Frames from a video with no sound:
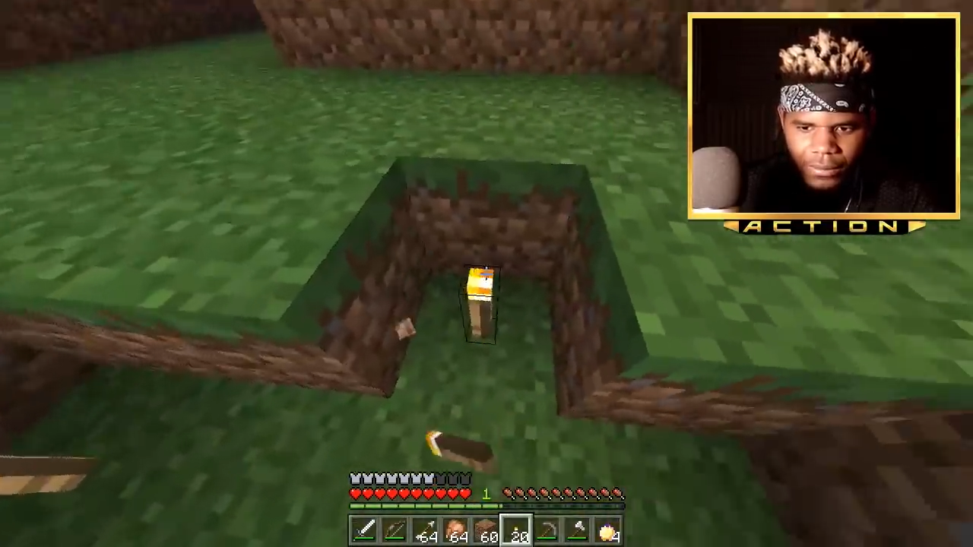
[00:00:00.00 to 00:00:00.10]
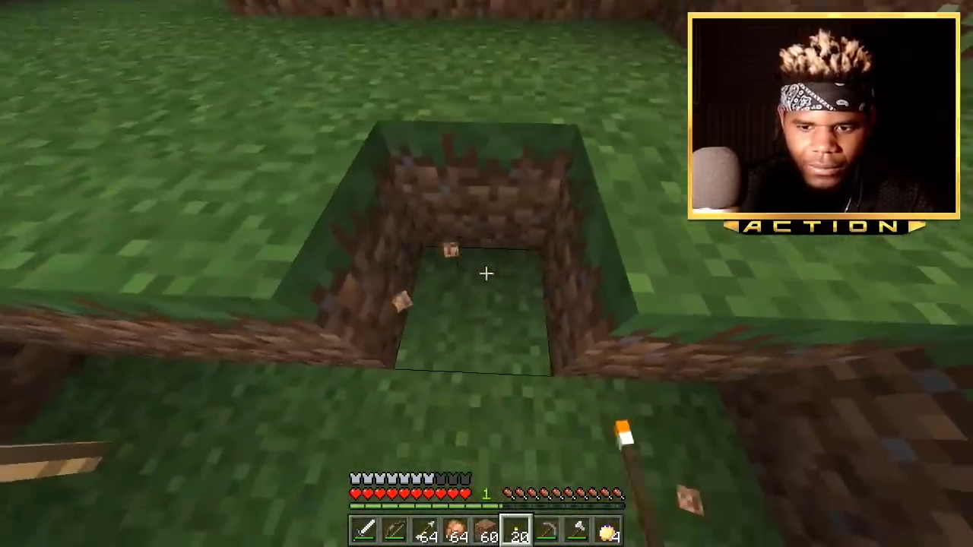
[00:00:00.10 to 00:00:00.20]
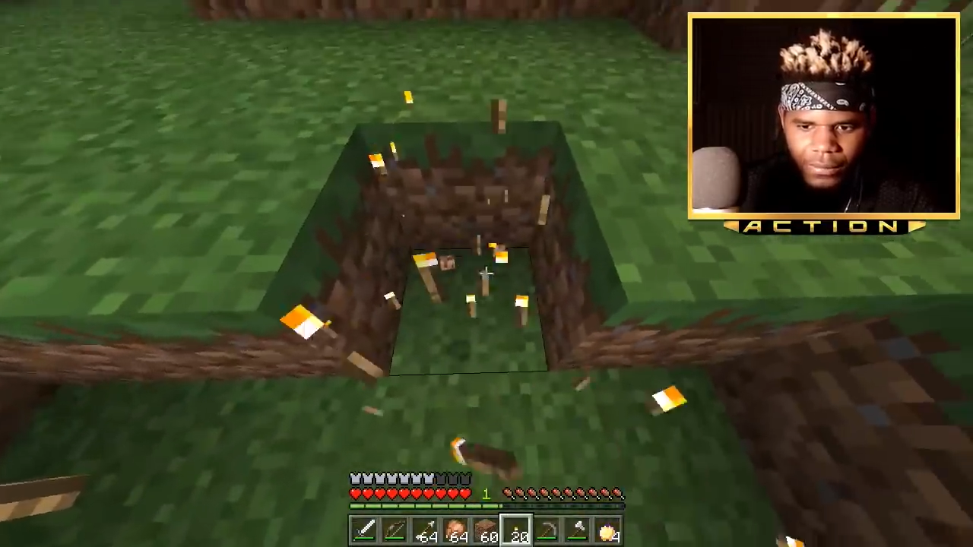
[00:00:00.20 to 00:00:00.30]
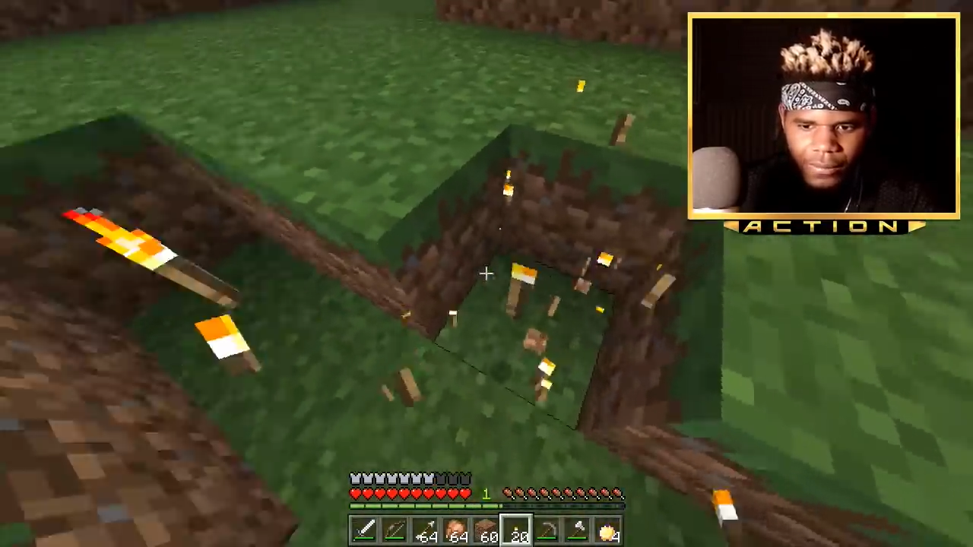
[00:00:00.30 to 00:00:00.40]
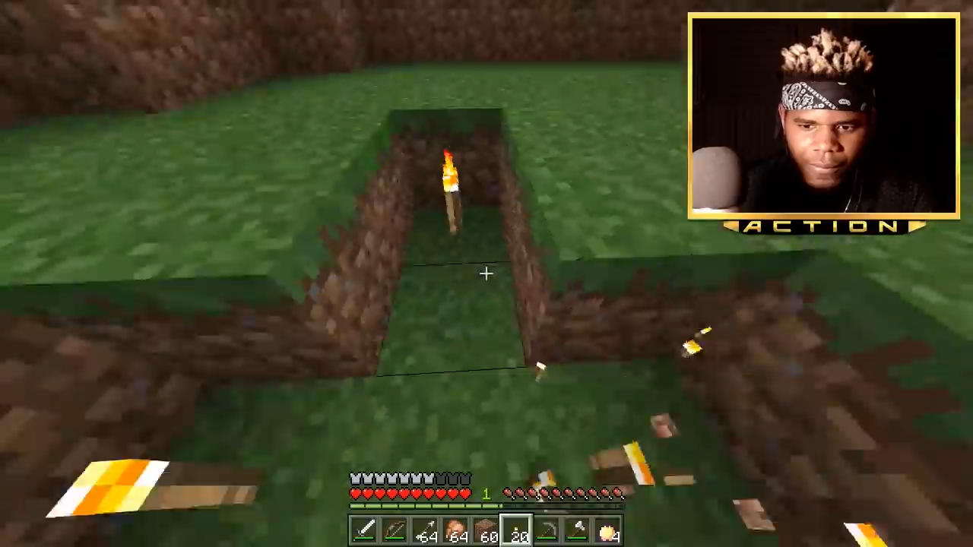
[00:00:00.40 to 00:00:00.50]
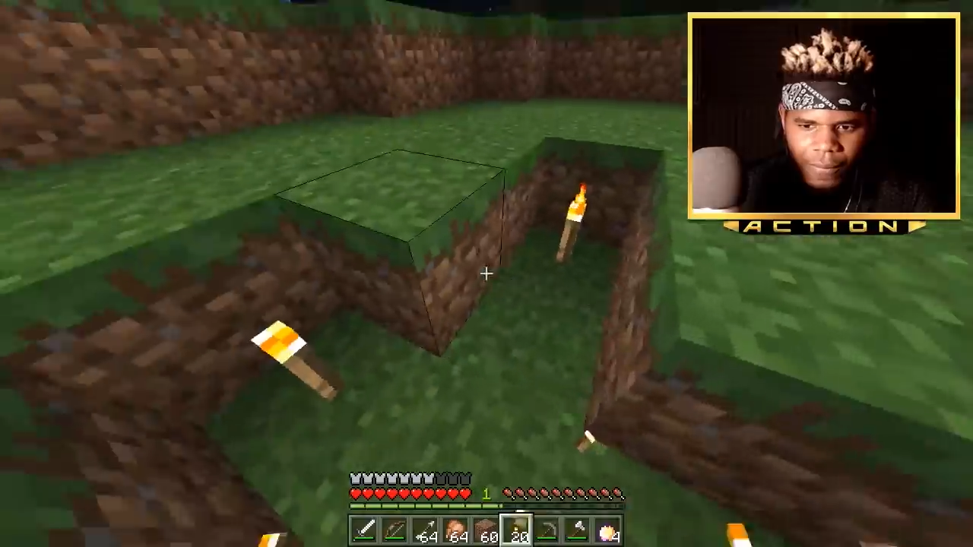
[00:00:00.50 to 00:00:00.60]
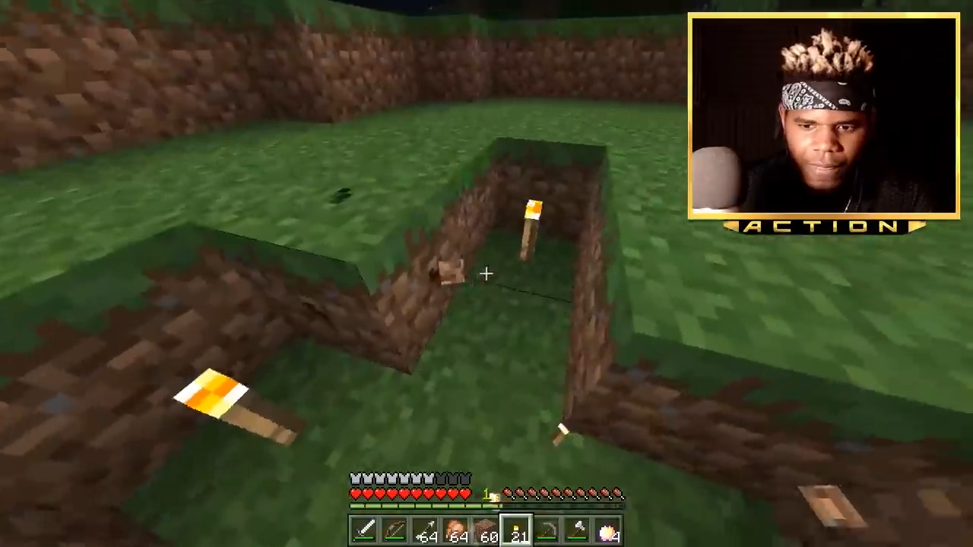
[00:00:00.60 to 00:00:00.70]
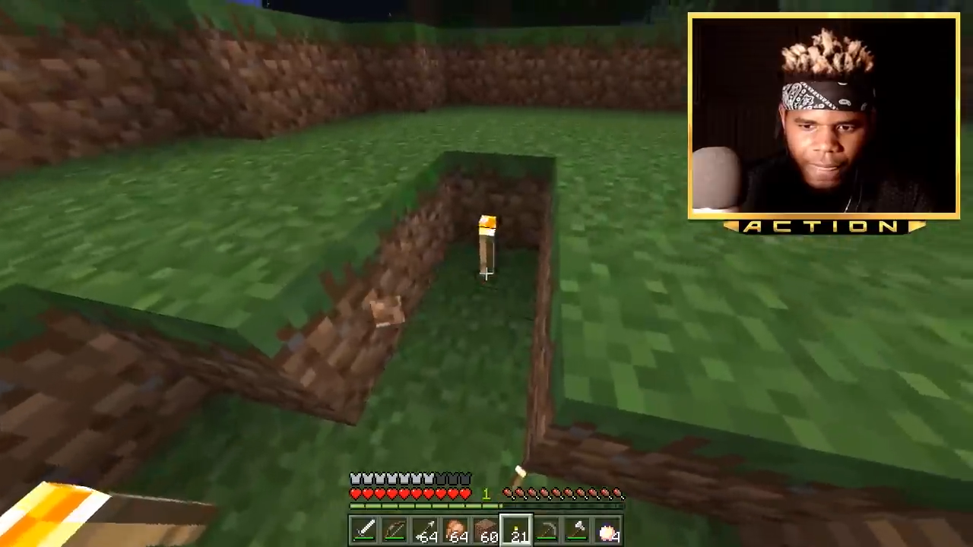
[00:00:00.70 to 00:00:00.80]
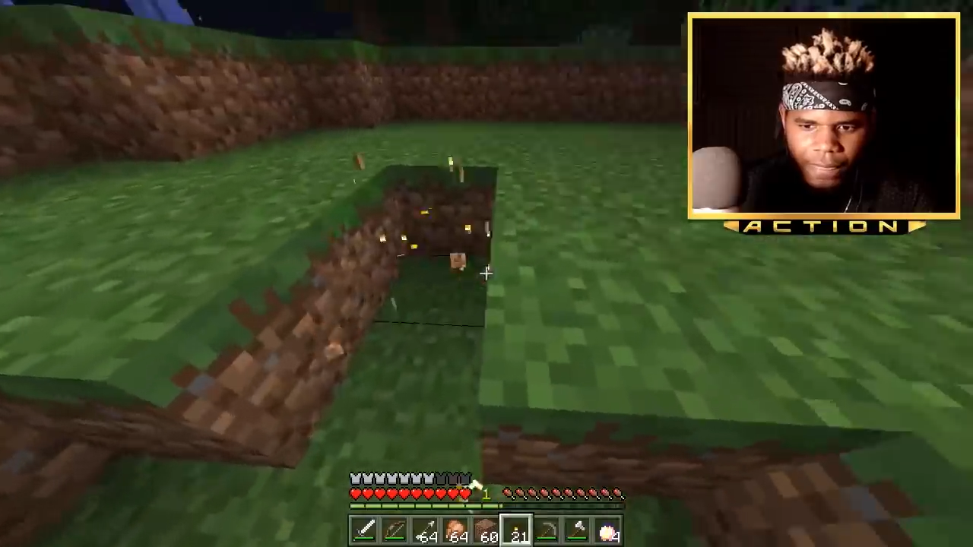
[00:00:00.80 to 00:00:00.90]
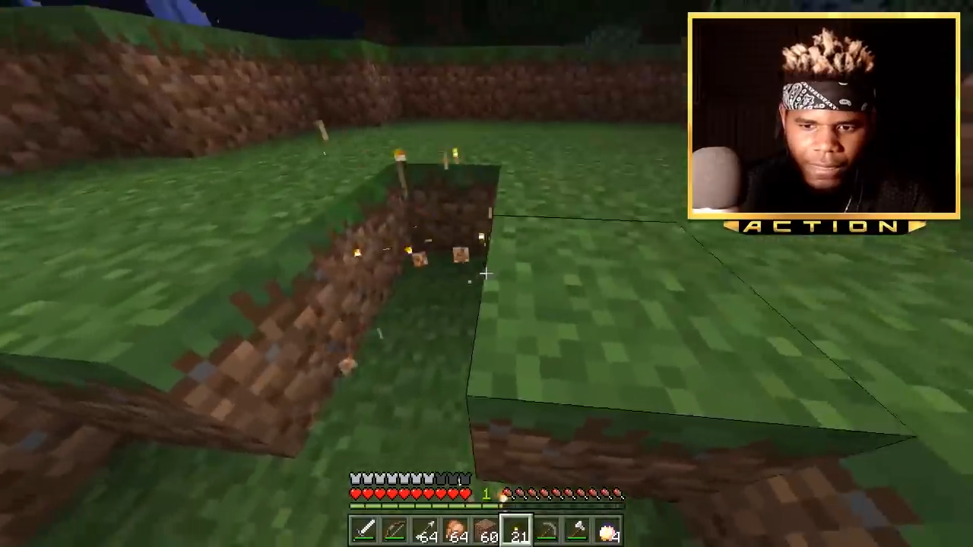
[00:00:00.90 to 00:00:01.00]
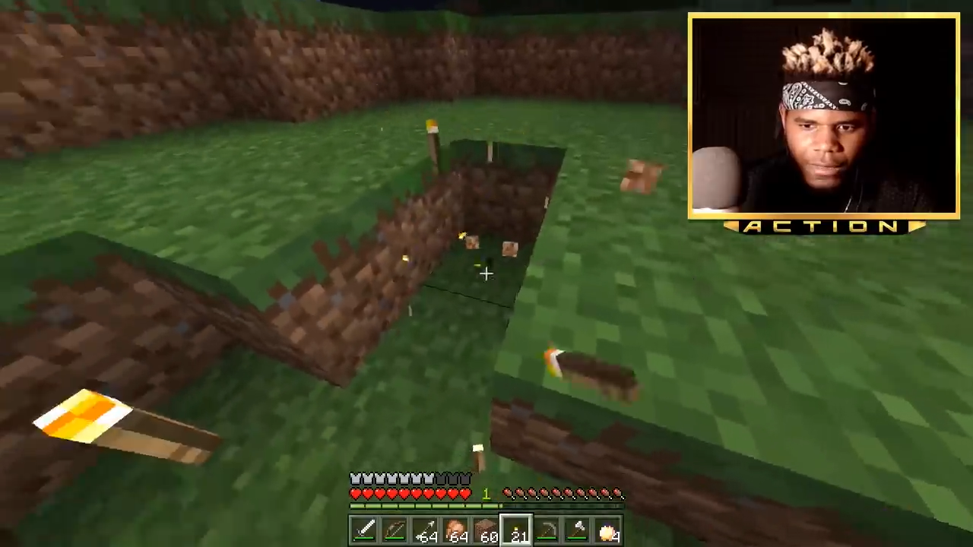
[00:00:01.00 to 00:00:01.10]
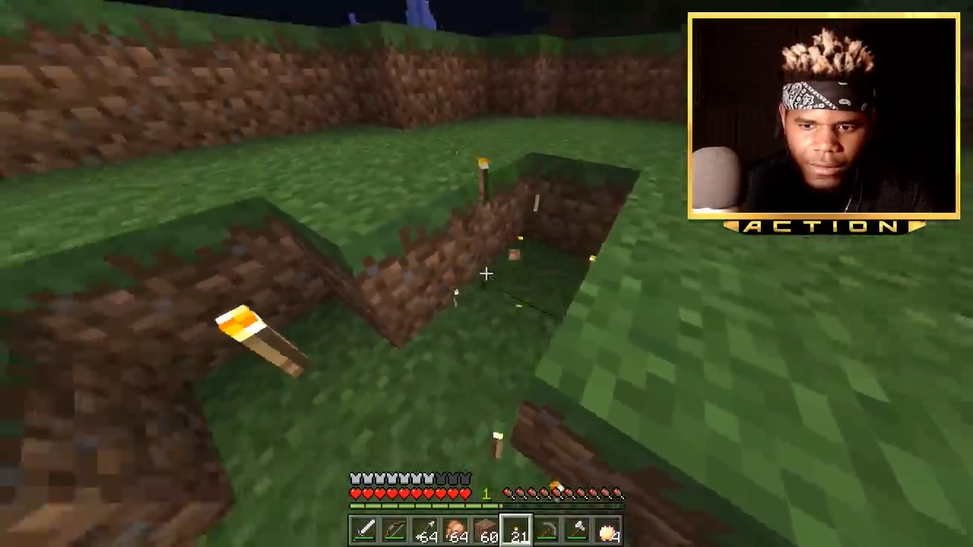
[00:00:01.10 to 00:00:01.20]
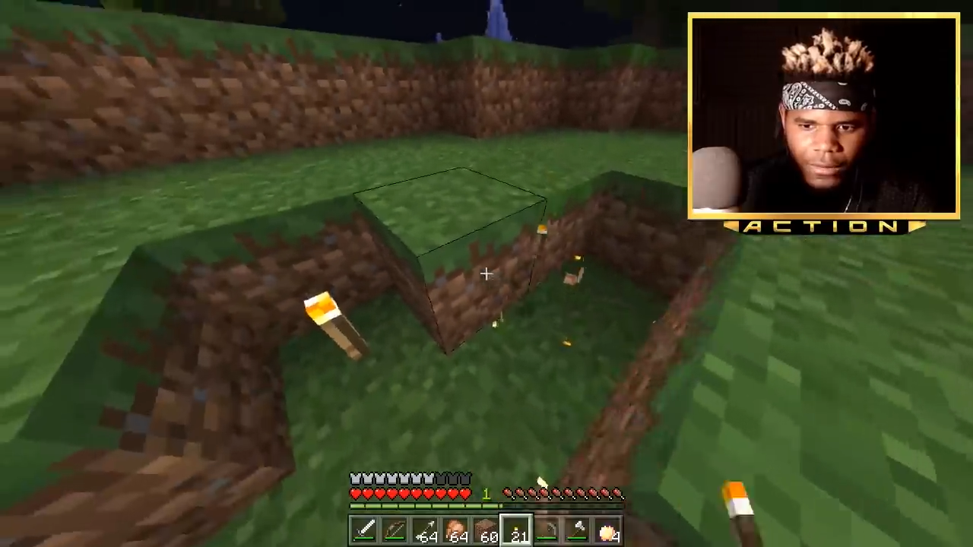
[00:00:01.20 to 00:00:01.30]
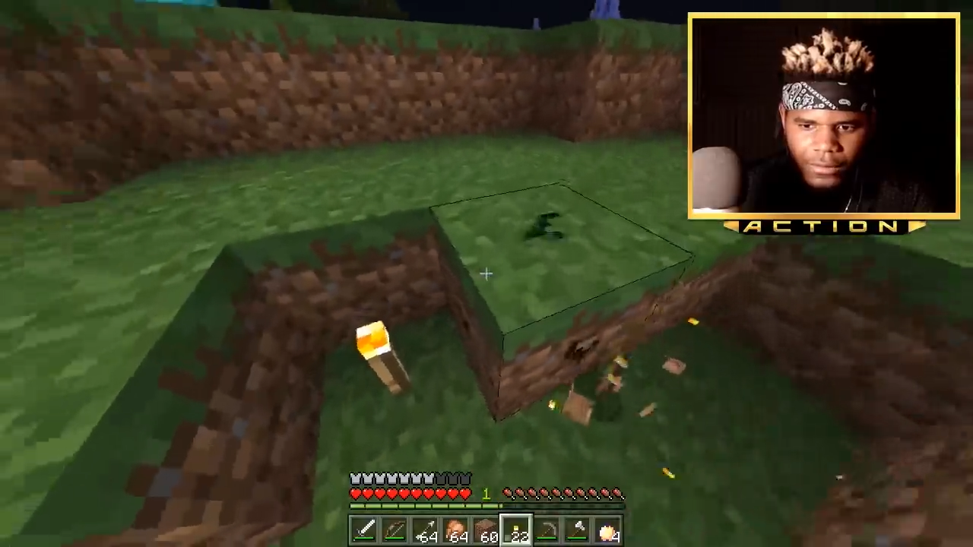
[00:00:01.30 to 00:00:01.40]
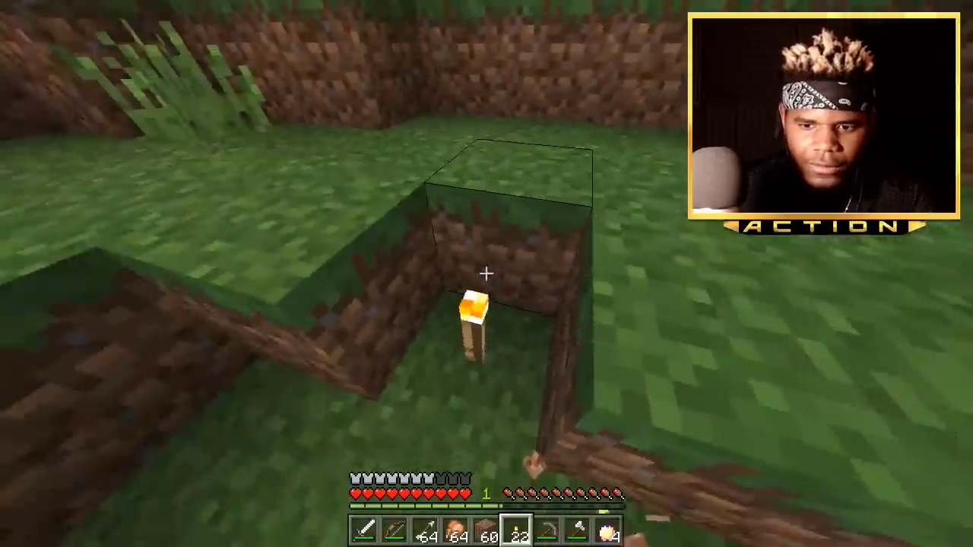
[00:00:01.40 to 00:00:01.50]
This isn't acceptable,
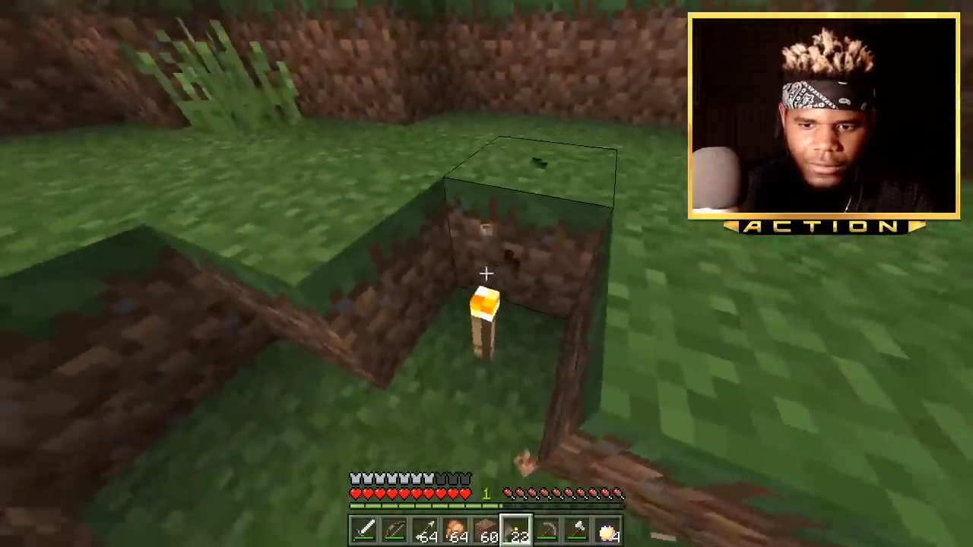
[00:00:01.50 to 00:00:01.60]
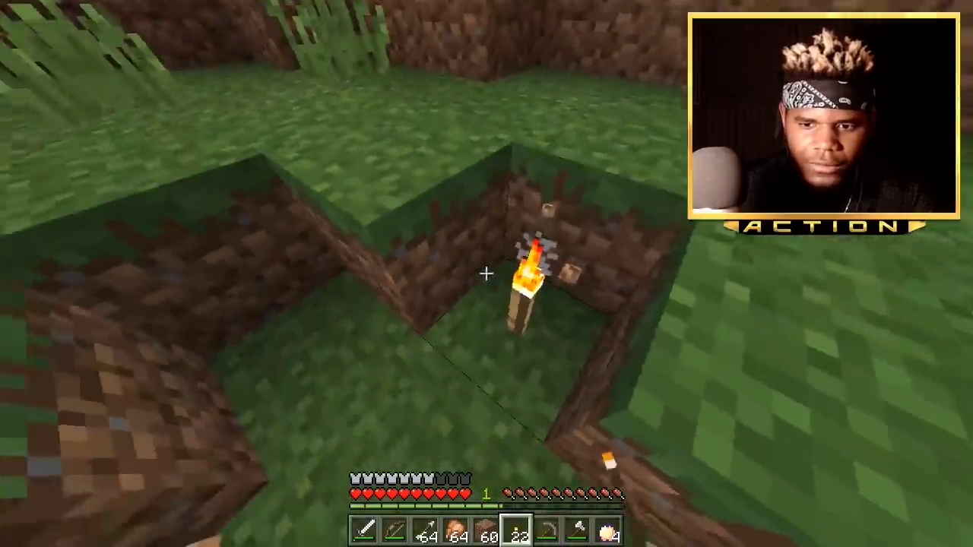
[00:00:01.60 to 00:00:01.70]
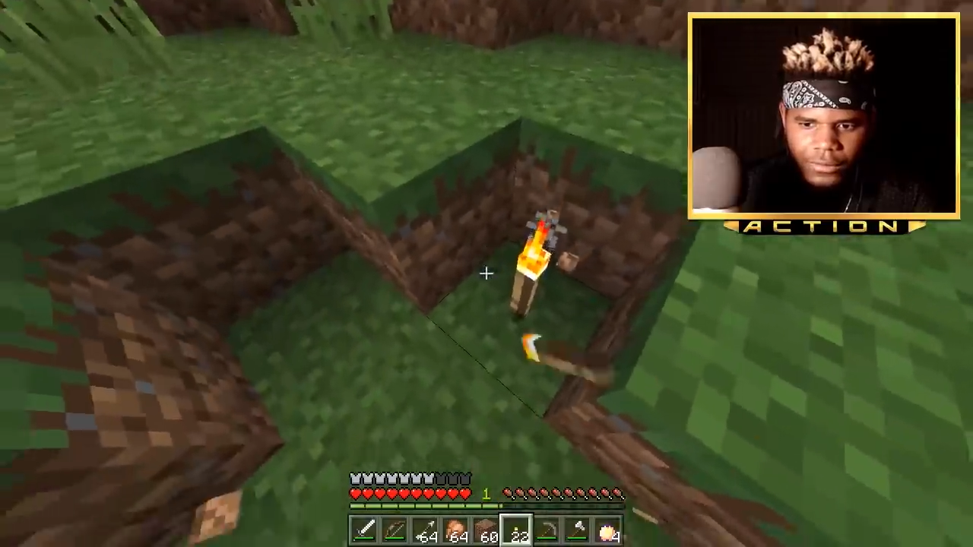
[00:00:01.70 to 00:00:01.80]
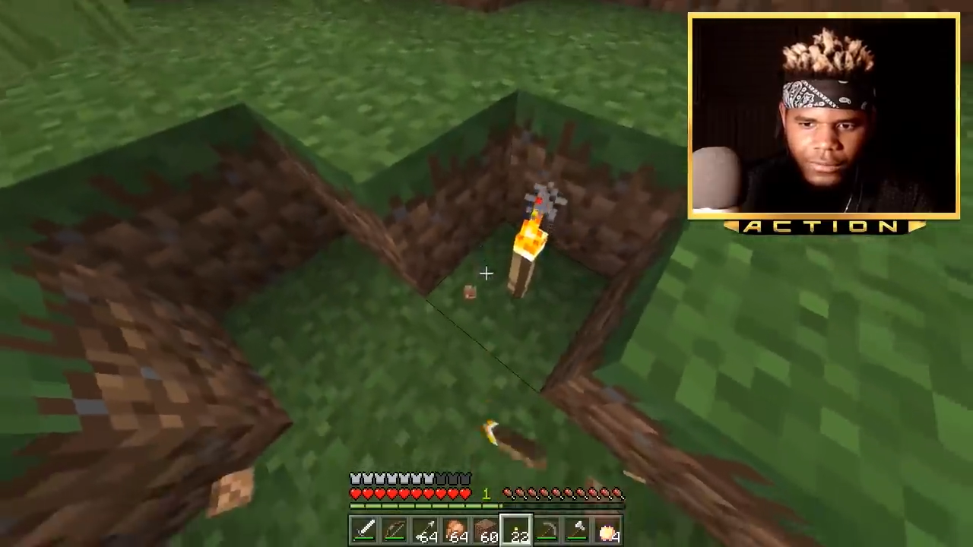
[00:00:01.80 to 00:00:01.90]
Akin. This is not